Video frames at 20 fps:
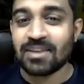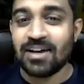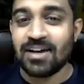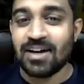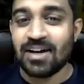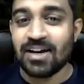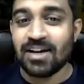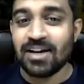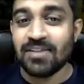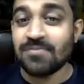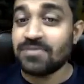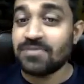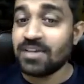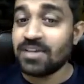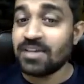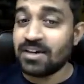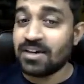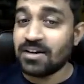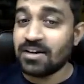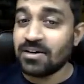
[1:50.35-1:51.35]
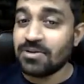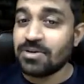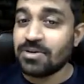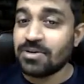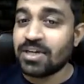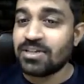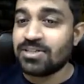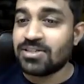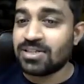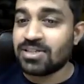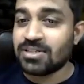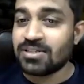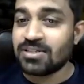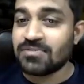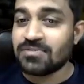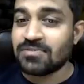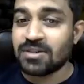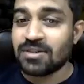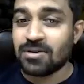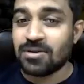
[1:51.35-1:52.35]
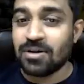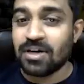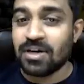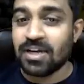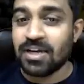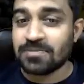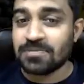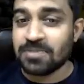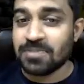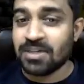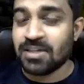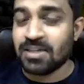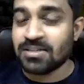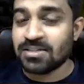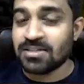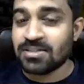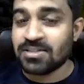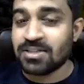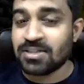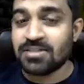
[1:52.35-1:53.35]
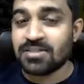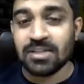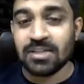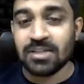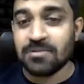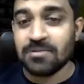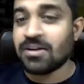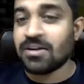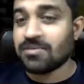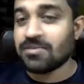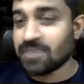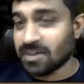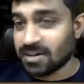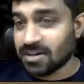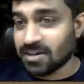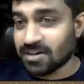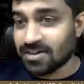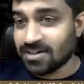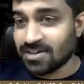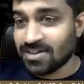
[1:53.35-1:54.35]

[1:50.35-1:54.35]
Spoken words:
If they are good at chess, if they're already experienced at chess, they will defend.